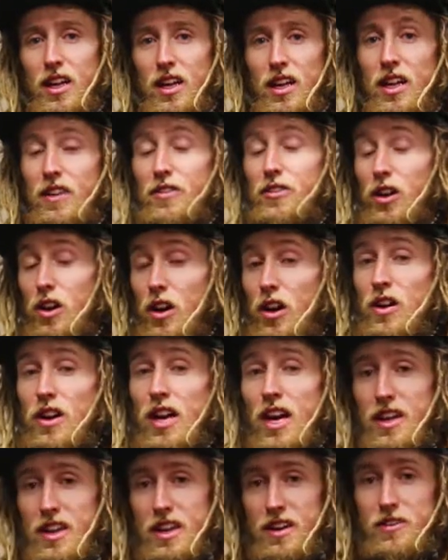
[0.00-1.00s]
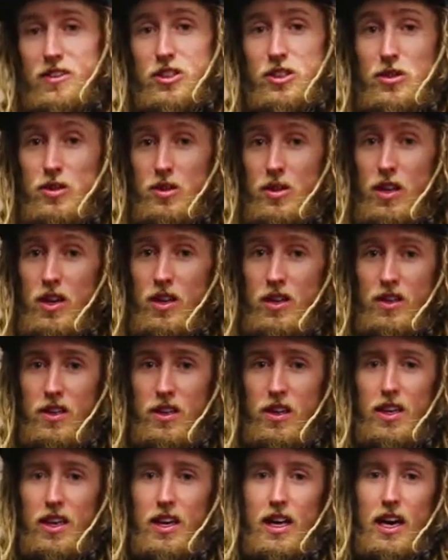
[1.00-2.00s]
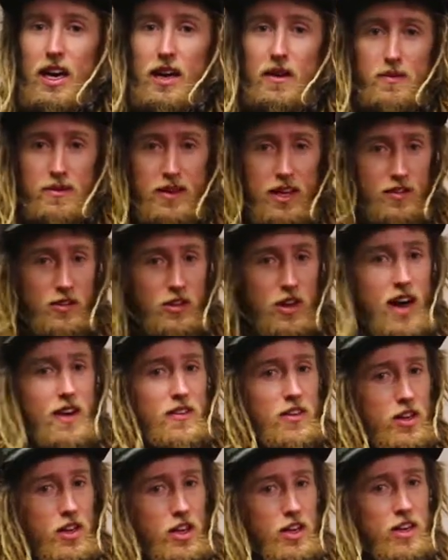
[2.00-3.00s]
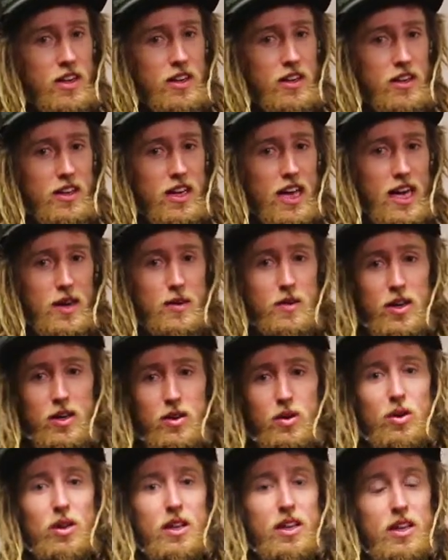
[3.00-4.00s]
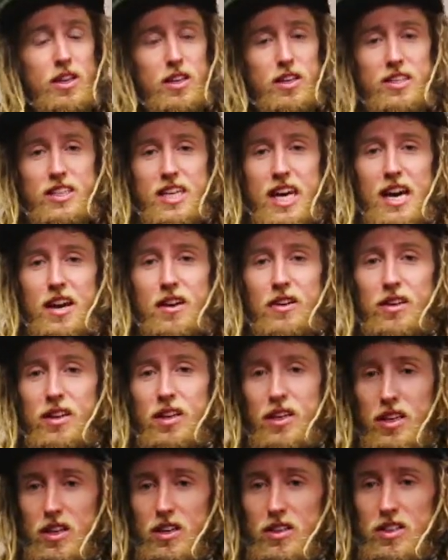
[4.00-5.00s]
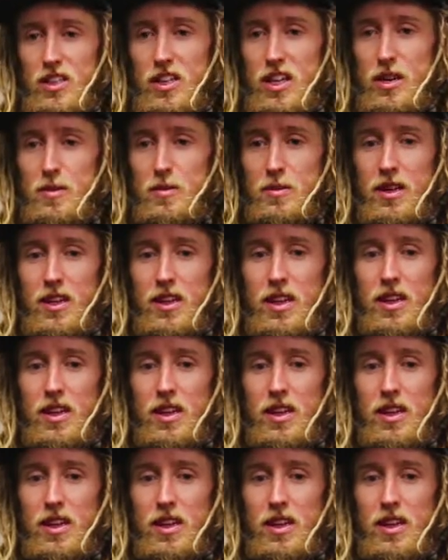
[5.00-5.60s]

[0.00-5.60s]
left alone out there for too long. If you haven't heard anyone call in on a tower in a long time,